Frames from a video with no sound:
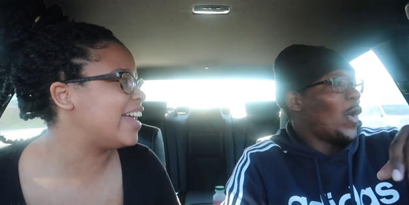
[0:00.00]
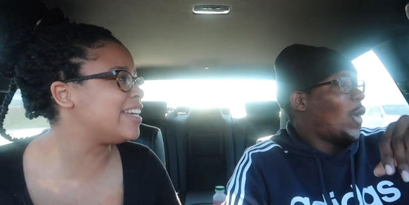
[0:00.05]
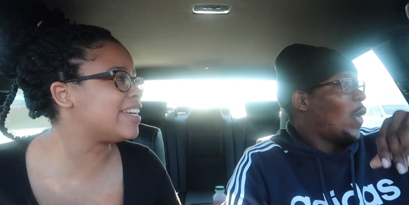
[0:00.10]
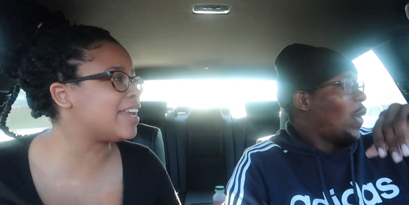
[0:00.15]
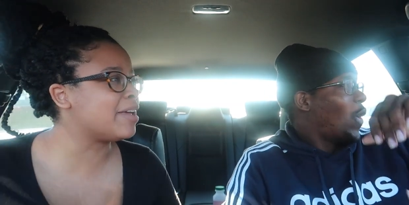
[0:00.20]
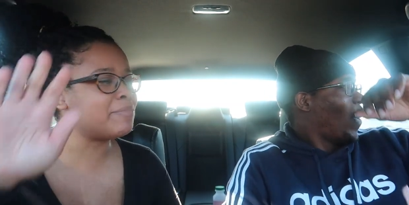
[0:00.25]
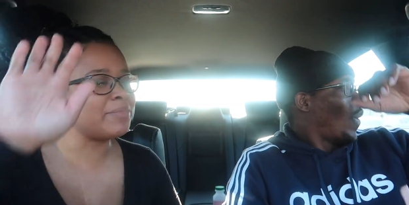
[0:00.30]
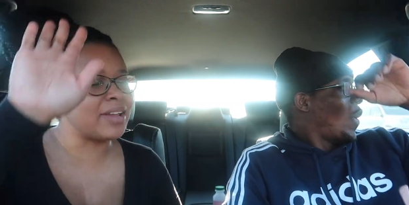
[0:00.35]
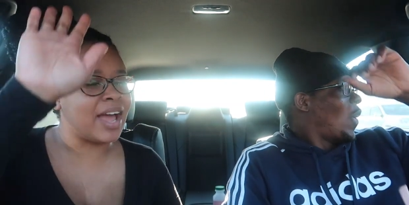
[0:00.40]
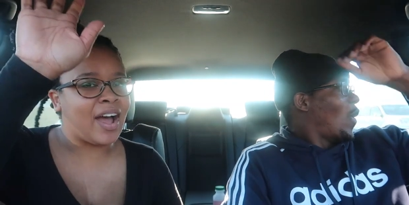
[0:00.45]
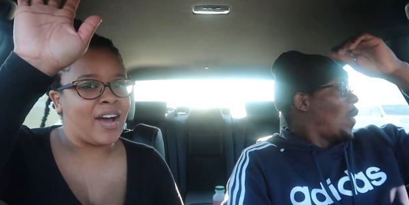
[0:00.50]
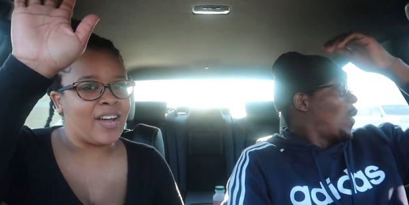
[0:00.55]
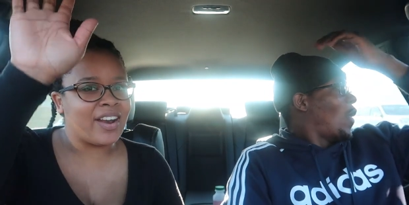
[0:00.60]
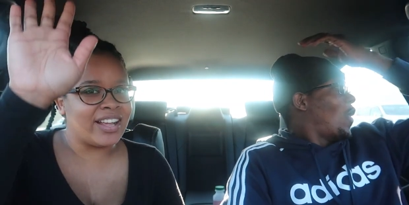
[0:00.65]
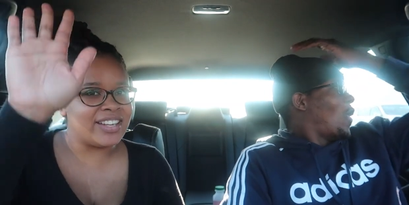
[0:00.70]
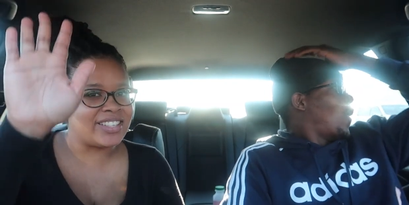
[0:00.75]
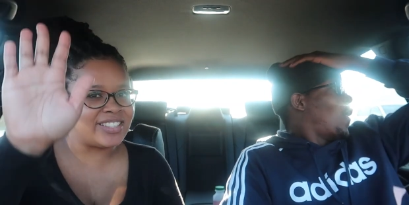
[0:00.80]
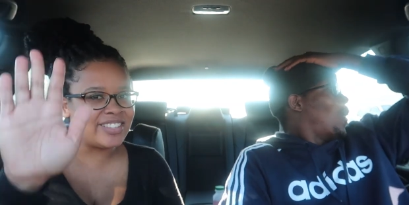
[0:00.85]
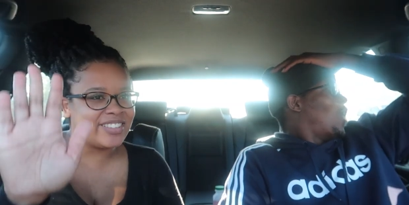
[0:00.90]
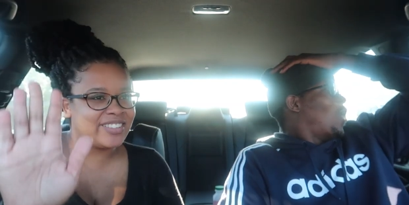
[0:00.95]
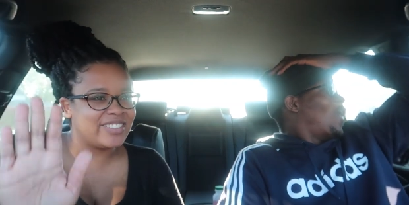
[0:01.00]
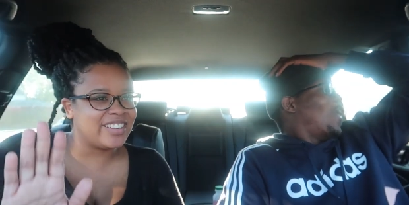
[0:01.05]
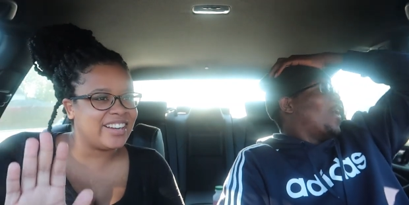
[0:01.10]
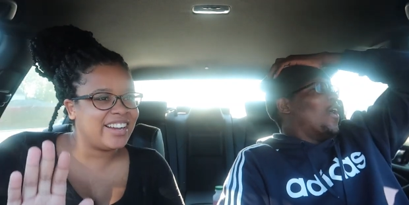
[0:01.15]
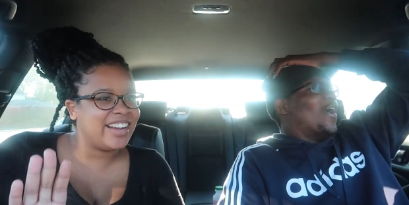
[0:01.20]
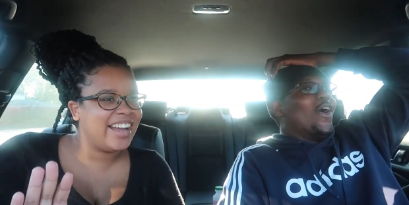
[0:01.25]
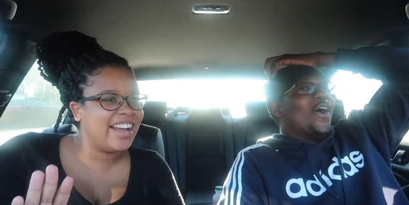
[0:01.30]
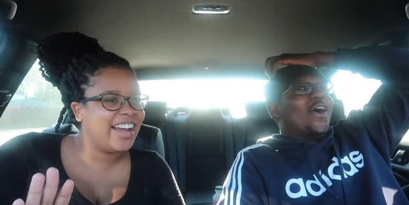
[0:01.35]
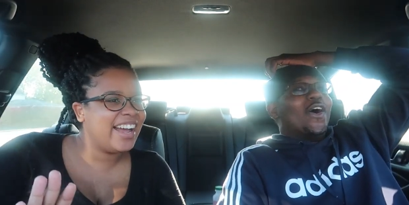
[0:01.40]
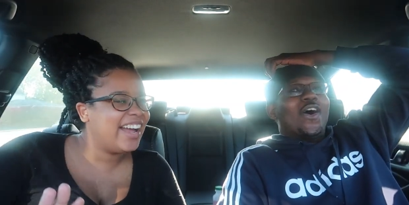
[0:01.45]
Speaker 1: I dipped down at you,
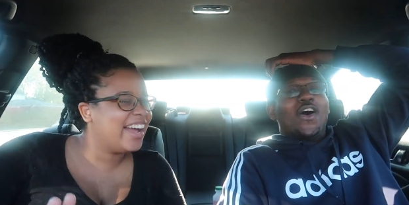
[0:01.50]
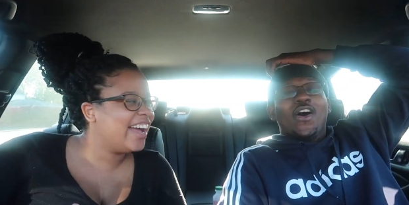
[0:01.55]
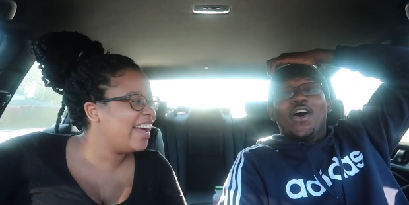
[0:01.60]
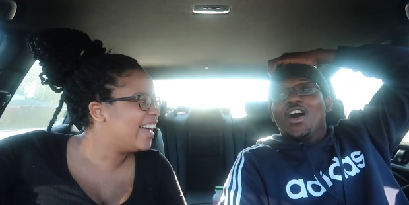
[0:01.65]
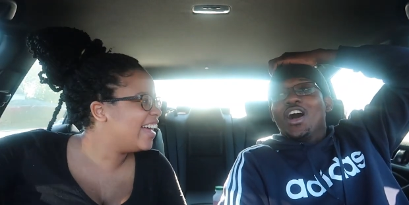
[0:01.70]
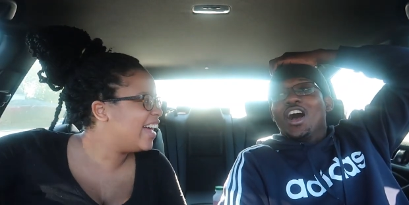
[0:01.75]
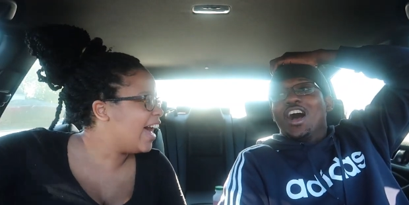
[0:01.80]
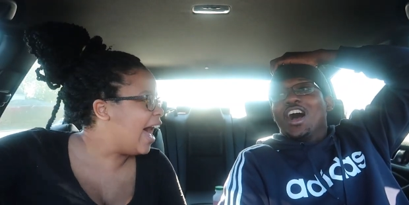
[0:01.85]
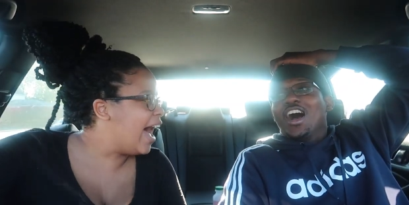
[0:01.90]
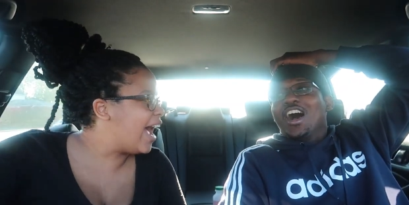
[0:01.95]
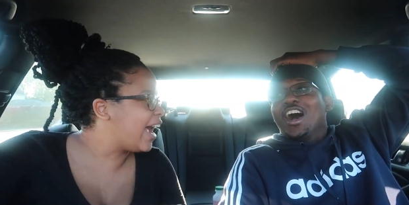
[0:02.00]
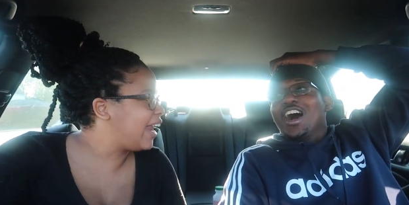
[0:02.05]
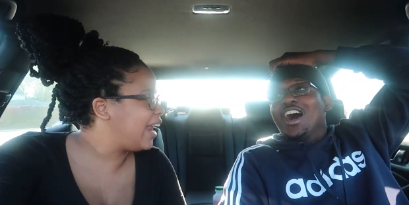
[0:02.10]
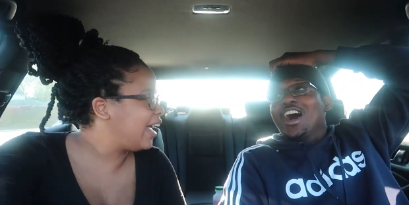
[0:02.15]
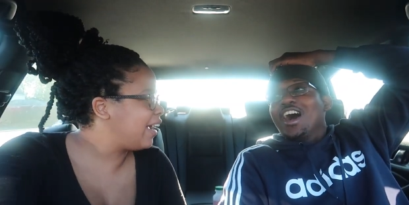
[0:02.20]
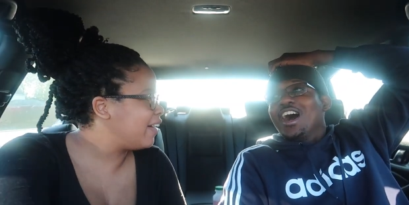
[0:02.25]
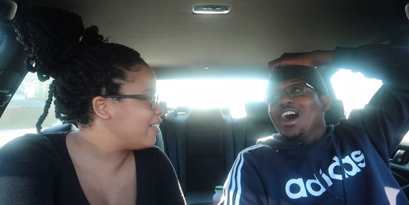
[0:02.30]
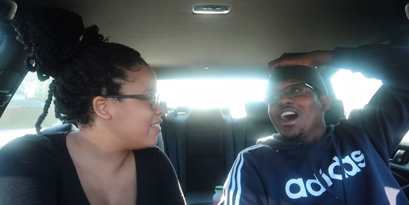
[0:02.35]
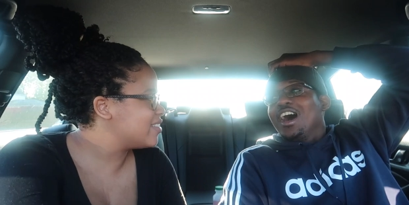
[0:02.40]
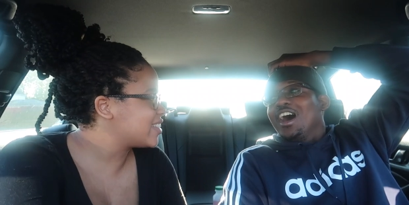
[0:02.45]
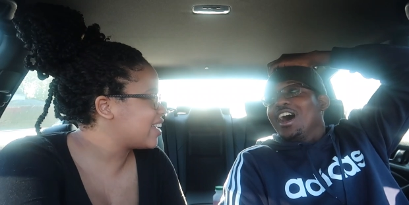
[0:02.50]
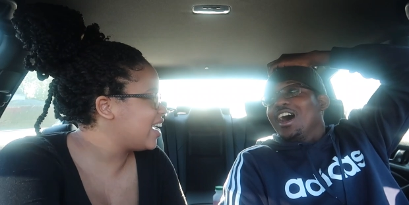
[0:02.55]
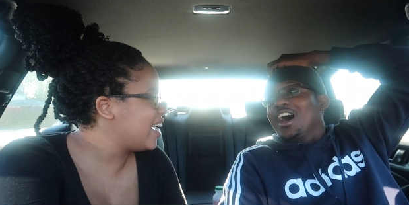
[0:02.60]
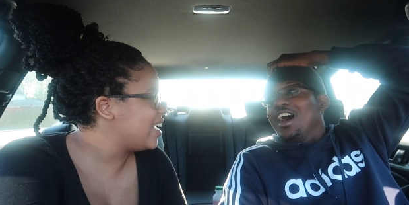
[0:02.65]
I thought like I was